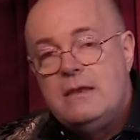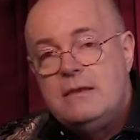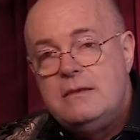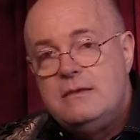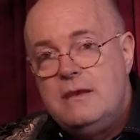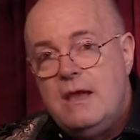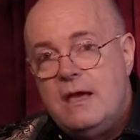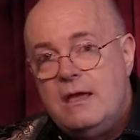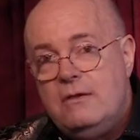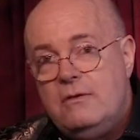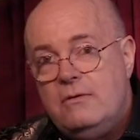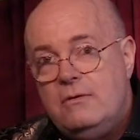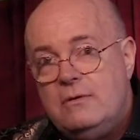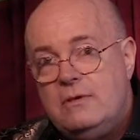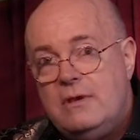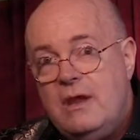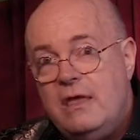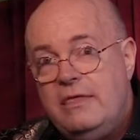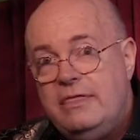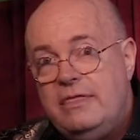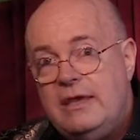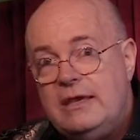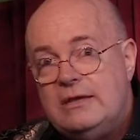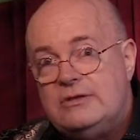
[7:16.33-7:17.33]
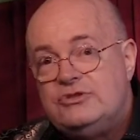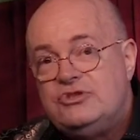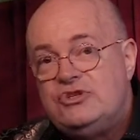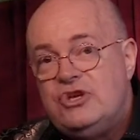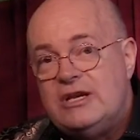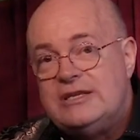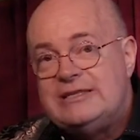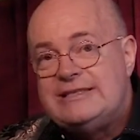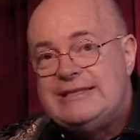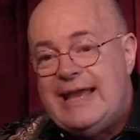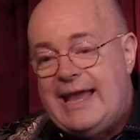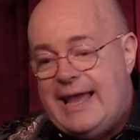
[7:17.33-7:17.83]
No, nothing
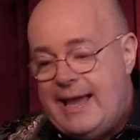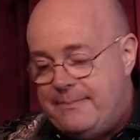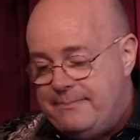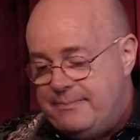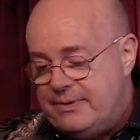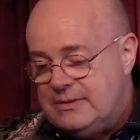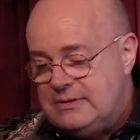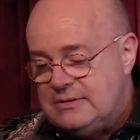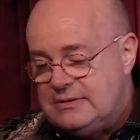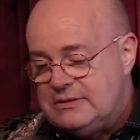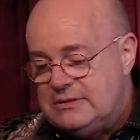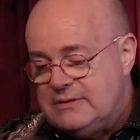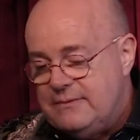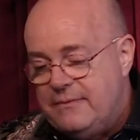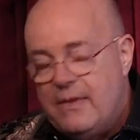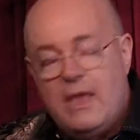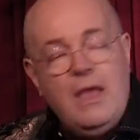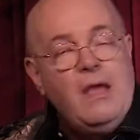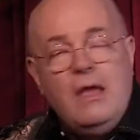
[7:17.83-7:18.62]
just happens.